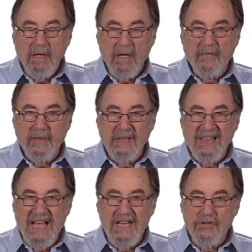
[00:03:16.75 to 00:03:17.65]
of the
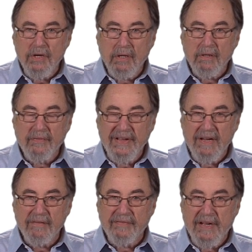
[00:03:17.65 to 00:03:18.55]
logic of
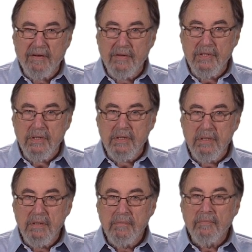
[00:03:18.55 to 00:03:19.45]
how
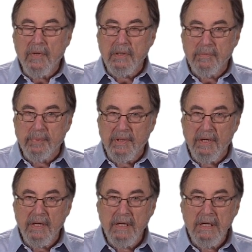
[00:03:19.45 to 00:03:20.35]
viruses
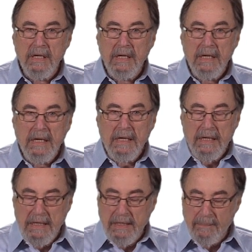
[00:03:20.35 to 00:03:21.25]
multiply.
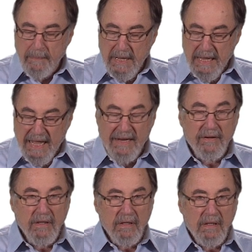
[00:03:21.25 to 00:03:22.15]
Uh, and